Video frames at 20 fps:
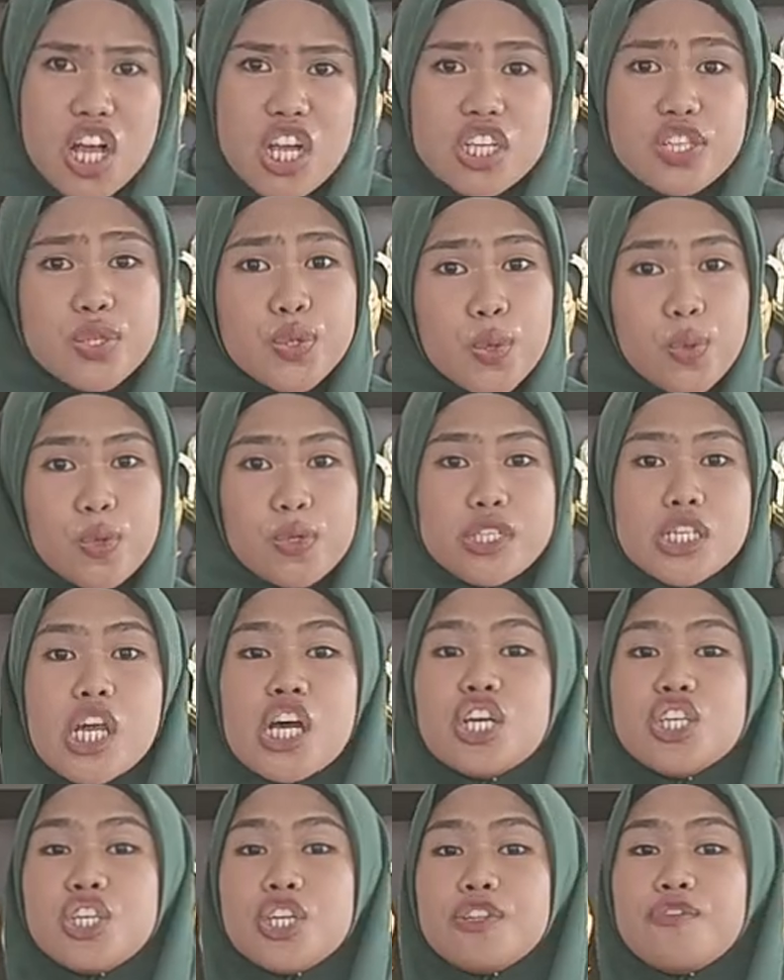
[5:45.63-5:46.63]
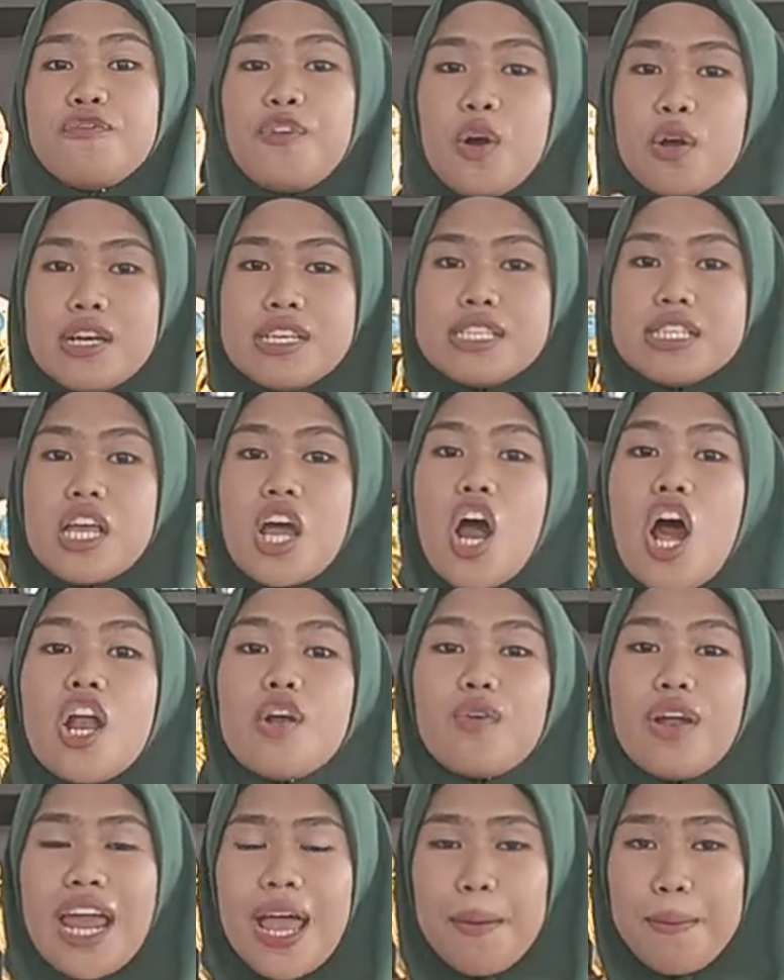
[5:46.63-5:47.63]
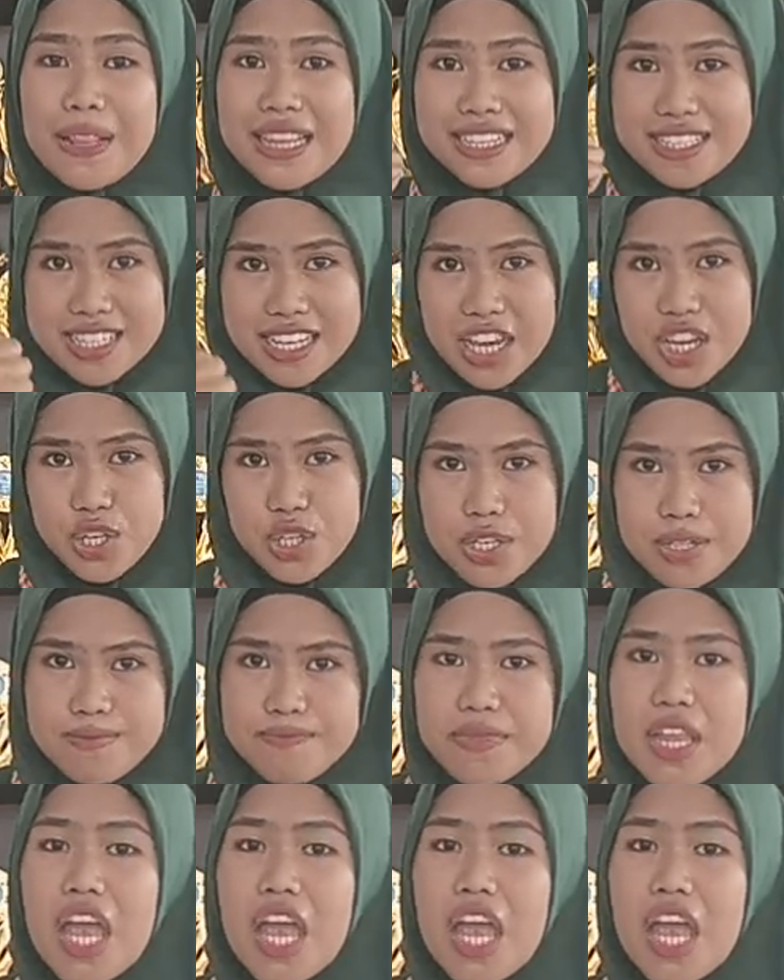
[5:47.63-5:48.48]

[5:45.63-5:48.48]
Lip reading: schools should focus on rehabilitation,